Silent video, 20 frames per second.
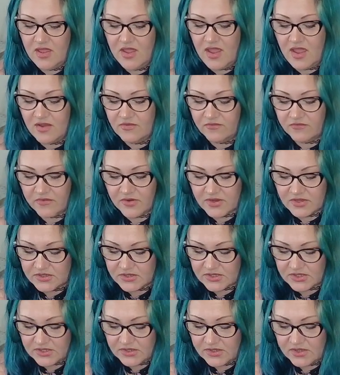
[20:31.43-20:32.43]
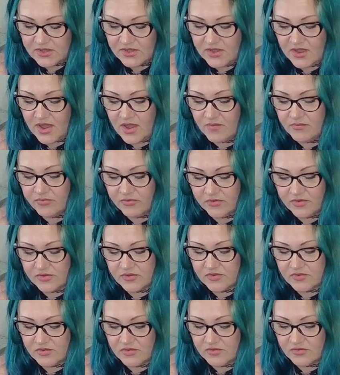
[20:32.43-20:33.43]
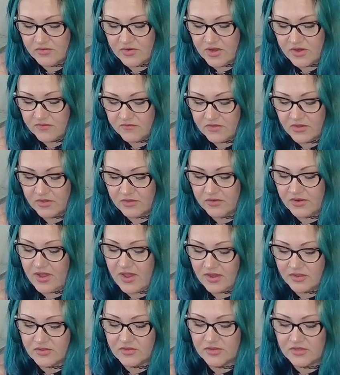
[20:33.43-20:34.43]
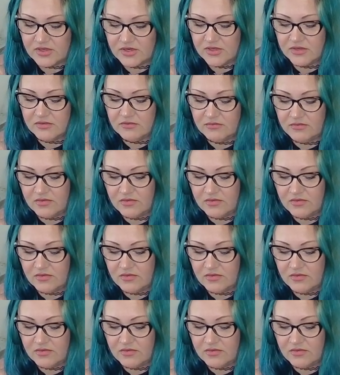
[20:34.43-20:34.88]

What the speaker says: And frankly, I'm pretty sure none of y'all are actually going to